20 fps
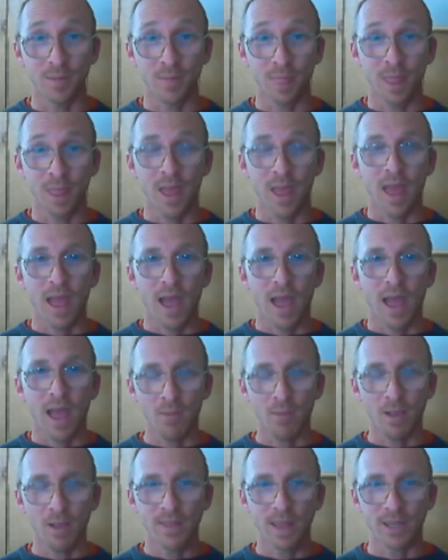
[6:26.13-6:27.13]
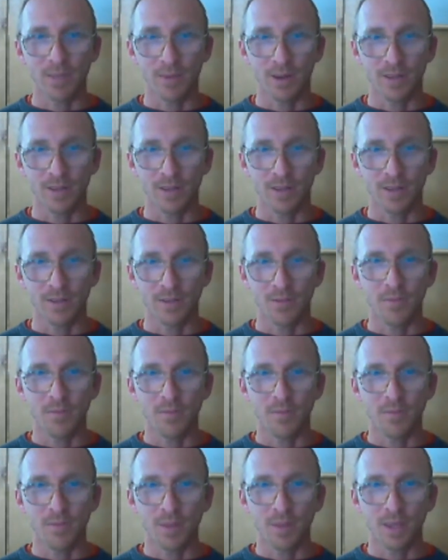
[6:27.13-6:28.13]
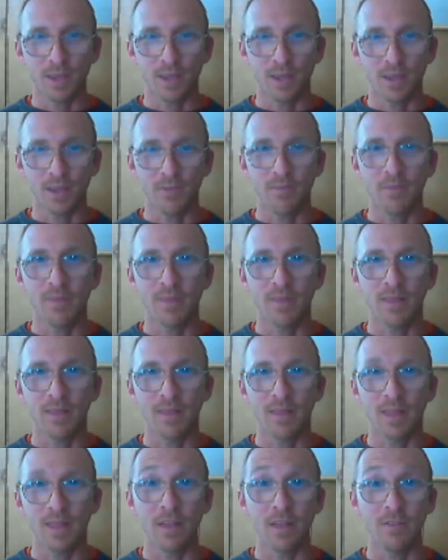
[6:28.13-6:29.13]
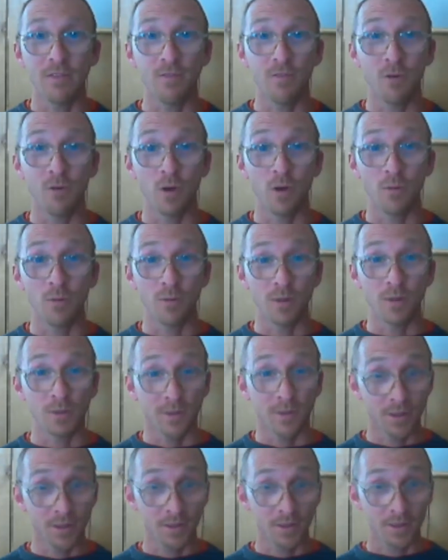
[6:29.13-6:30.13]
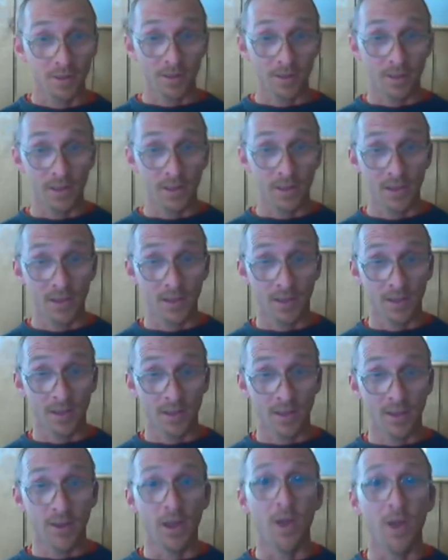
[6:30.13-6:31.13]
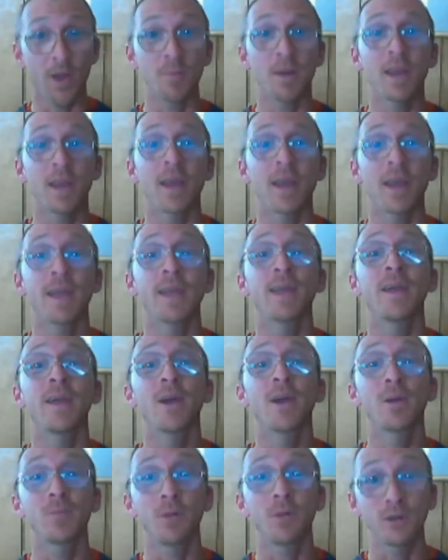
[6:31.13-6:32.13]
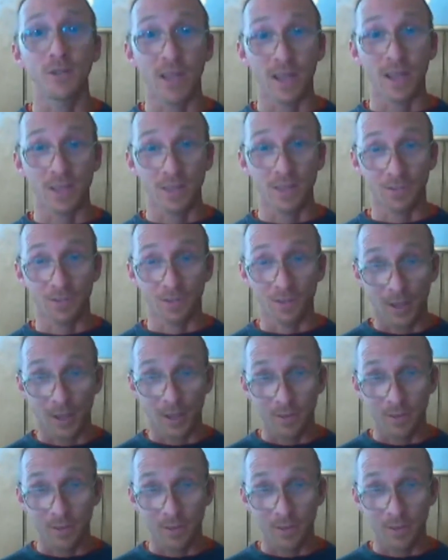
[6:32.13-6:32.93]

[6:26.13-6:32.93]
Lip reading: How might that experience be informed? How might I approach that differently